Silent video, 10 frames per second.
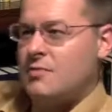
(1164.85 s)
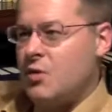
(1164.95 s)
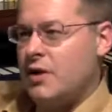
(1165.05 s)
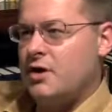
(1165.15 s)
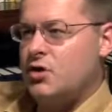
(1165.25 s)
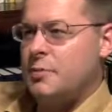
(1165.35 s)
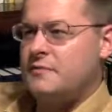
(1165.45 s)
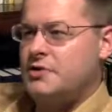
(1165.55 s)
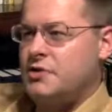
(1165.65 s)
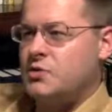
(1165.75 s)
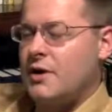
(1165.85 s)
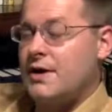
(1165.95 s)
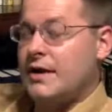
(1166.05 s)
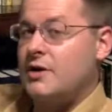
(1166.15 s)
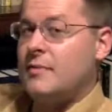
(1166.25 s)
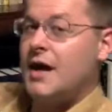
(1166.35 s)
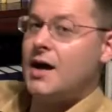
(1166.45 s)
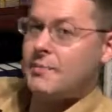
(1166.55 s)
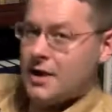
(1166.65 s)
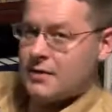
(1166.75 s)
But when a group of Jews wanted to kill
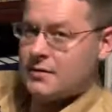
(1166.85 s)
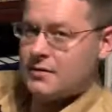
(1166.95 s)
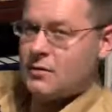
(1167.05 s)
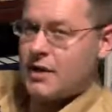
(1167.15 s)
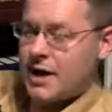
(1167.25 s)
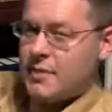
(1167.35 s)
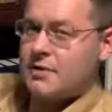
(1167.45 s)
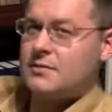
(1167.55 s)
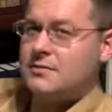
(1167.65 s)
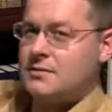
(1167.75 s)
Muhammad, what happened?